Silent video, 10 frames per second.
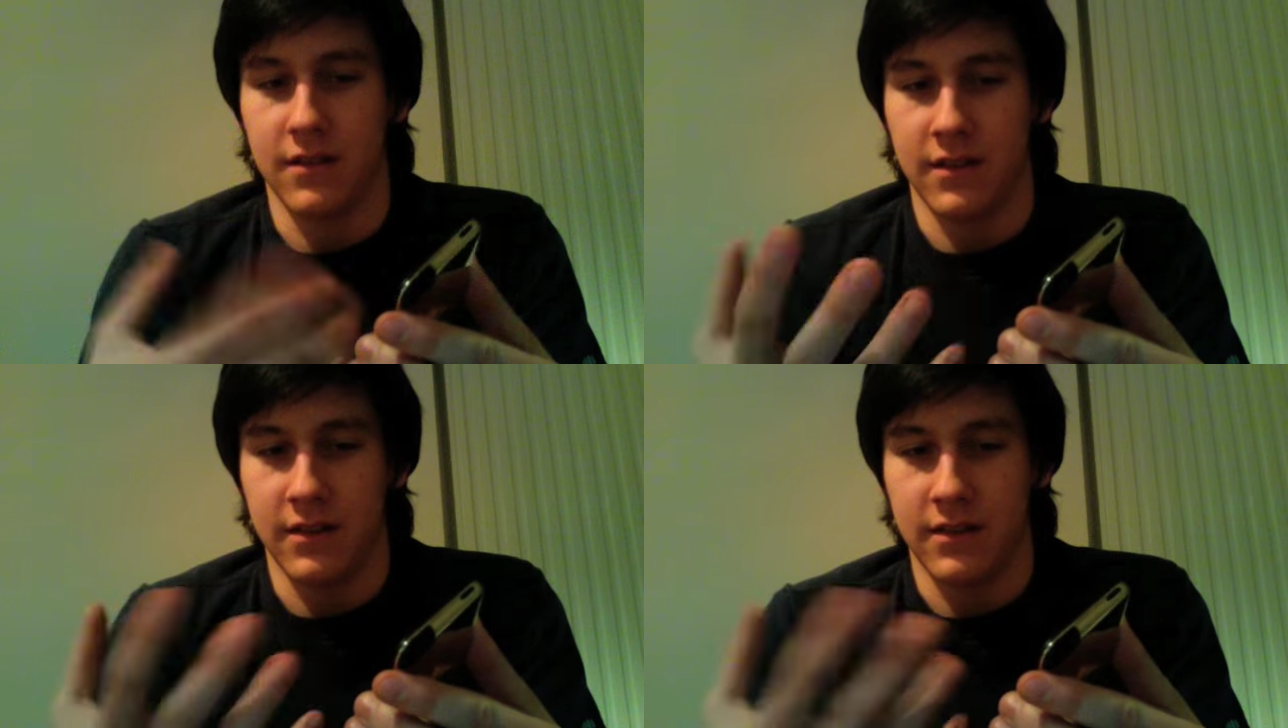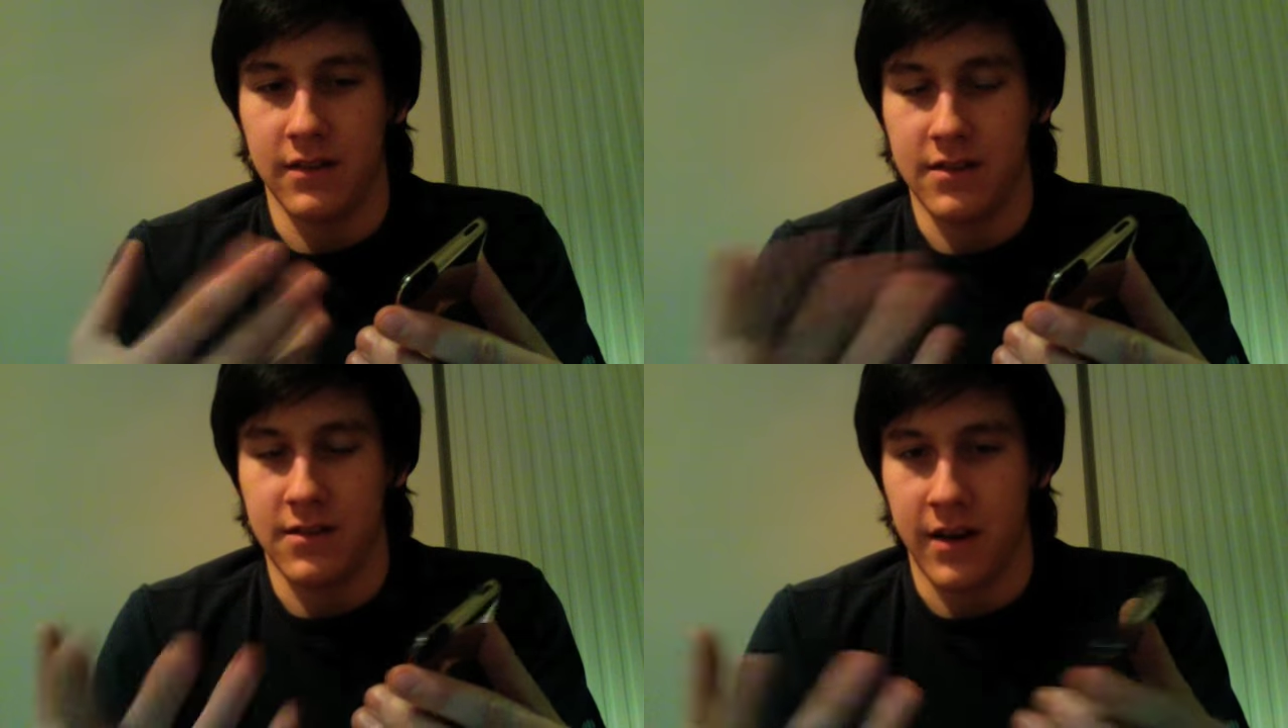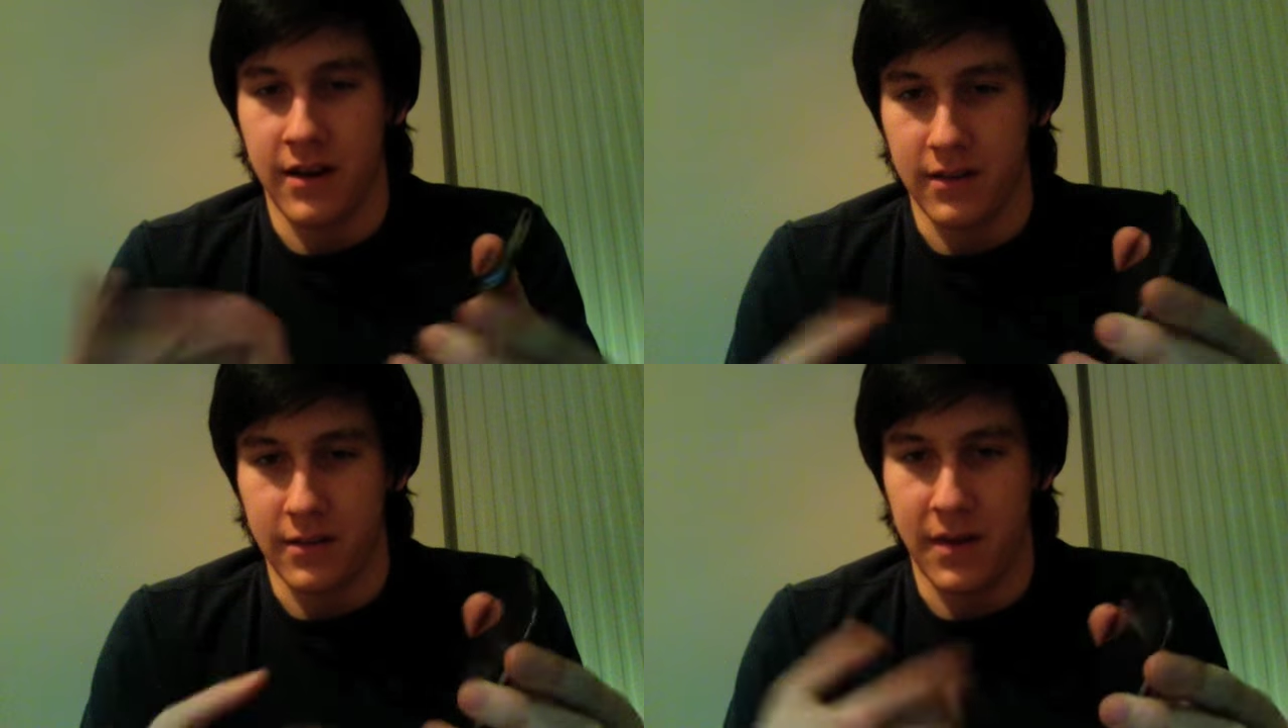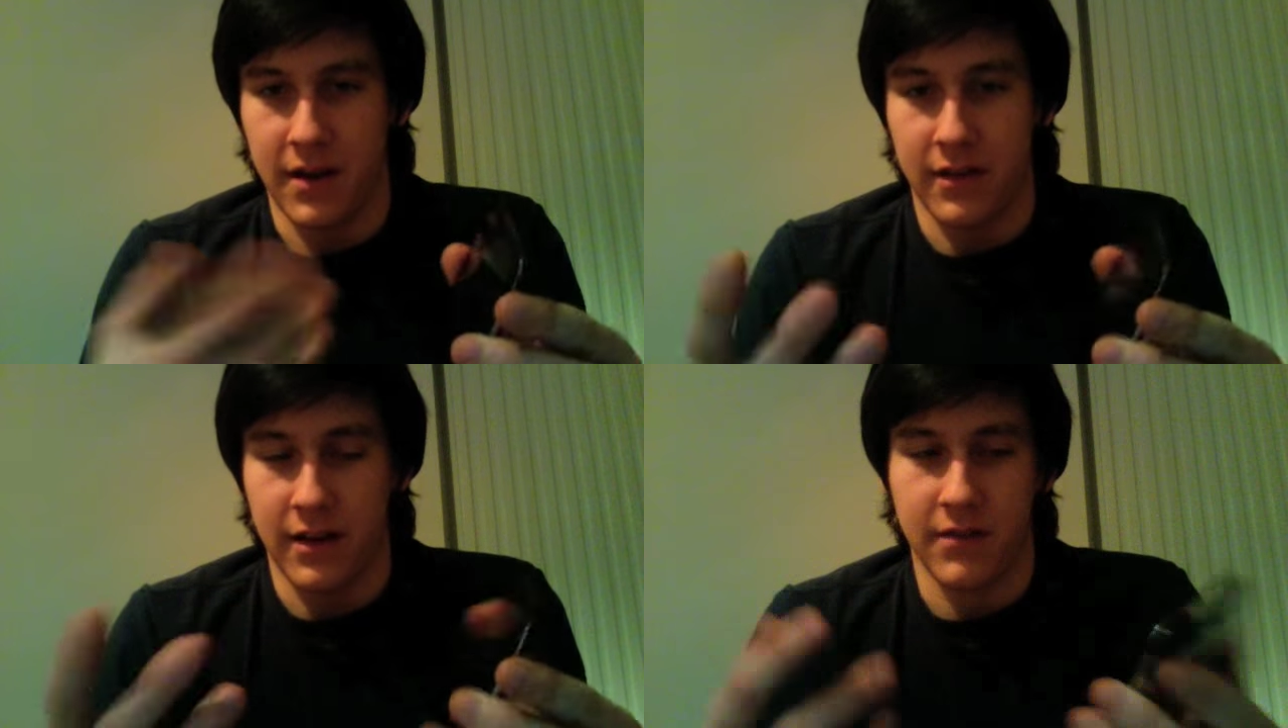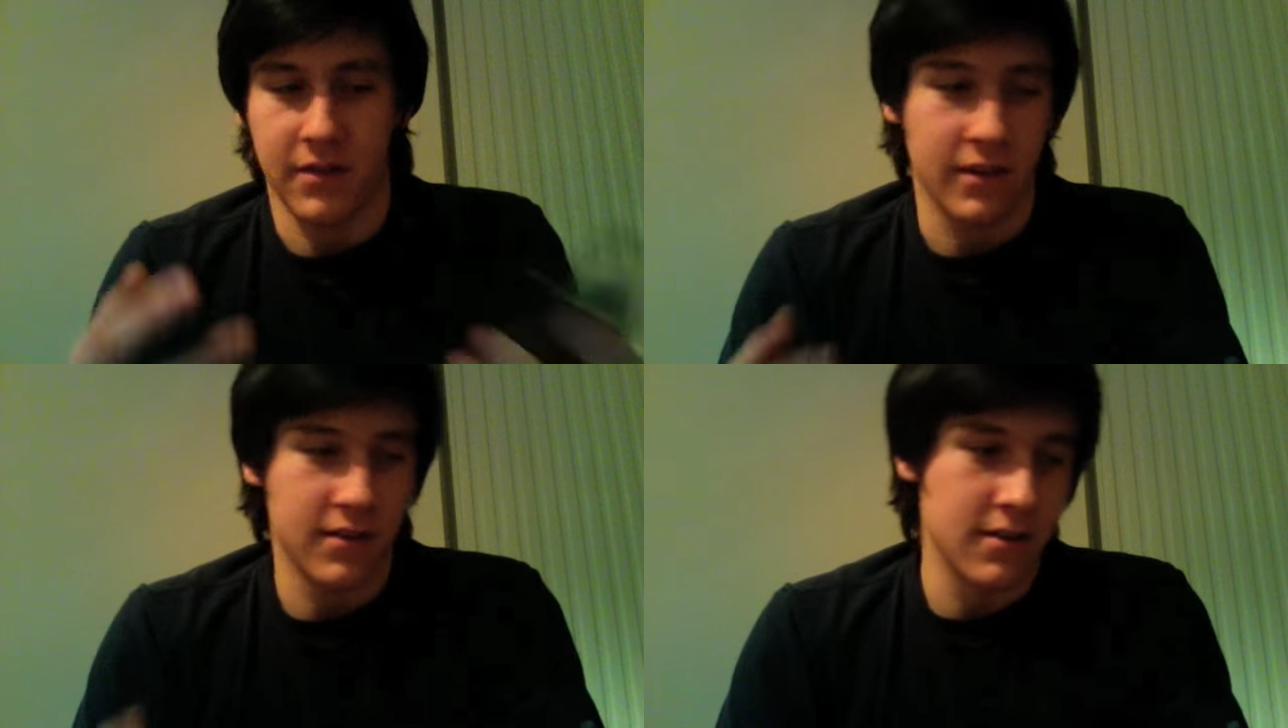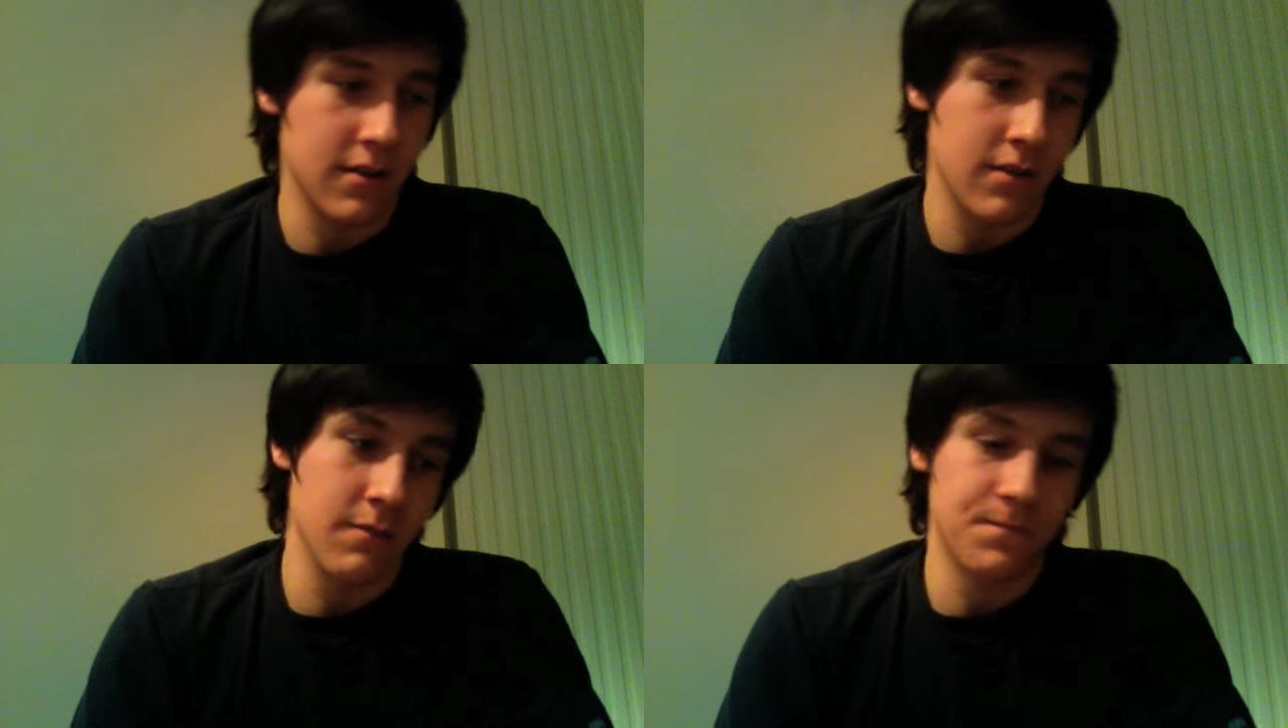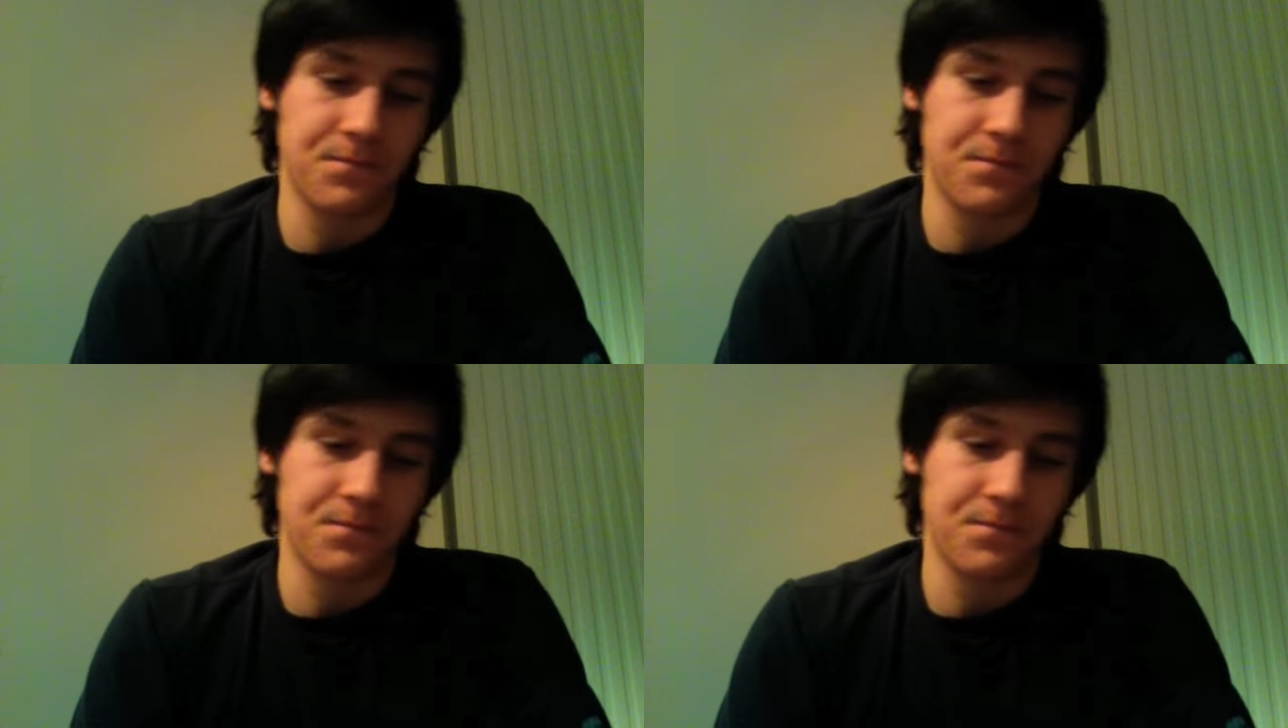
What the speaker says: the screen and the battery and everything. So,